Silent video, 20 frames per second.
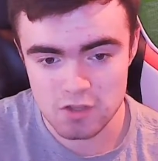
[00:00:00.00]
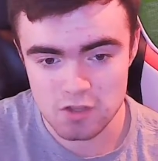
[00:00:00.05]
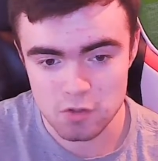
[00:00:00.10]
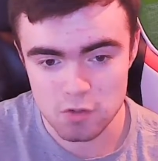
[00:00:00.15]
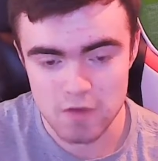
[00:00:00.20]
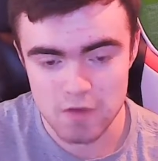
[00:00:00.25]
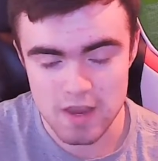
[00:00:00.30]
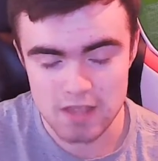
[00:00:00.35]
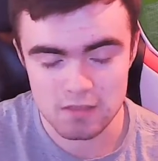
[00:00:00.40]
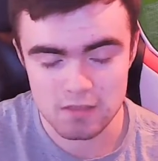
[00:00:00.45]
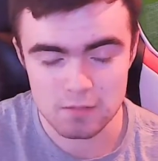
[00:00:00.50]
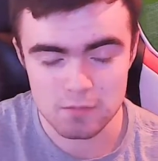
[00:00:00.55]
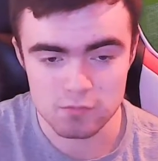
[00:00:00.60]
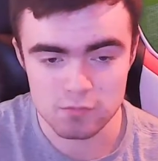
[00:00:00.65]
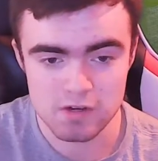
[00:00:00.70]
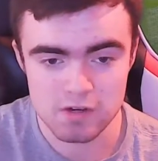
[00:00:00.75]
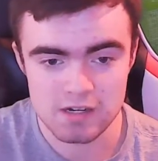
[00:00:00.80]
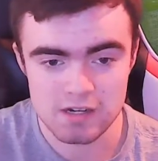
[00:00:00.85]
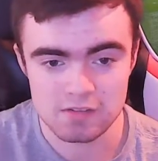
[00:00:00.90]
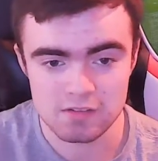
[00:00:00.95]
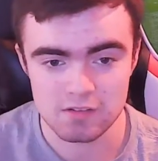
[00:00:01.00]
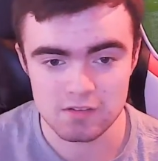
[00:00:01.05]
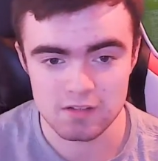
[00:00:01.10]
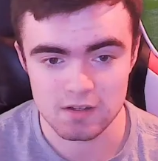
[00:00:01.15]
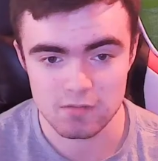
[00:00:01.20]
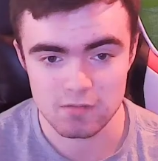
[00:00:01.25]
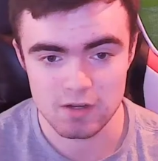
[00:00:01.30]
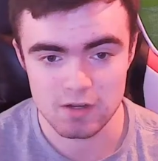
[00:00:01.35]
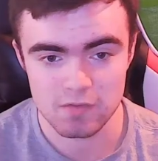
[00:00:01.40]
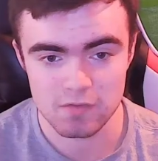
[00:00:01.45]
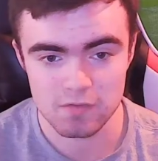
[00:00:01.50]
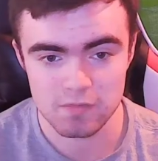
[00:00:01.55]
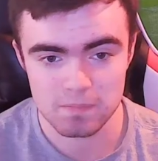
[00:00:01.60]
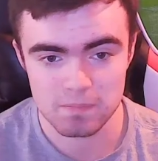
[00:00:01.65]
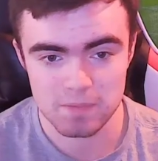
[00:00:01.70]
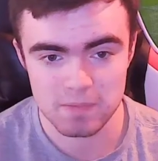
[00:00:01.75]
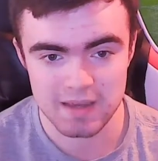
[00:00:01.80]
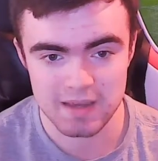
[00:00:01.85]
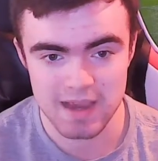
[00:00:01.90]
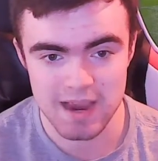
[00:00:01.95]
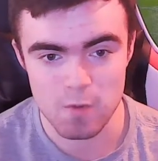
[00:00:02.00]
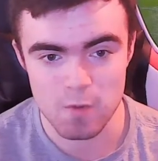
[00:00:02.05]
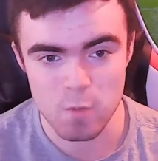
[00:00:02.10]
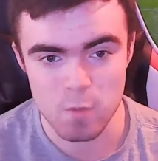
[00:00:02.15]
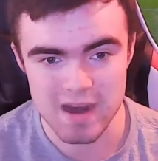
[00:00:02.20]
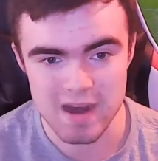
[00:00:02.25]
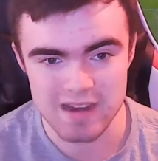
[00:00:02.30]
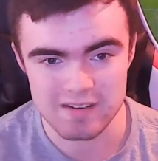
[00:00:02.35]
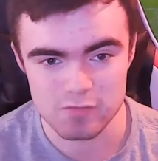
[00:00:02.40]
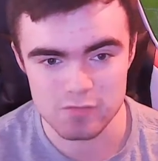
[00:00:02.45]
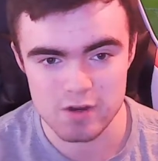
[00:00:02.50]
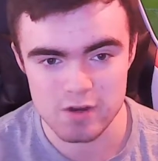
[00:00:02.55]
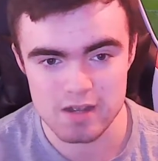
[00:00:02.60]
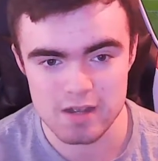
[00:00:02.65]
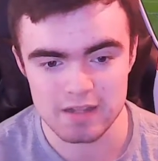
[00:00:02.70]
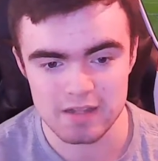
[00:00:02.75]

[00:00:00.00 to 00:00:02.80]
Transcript: enough in them really to like really get a win,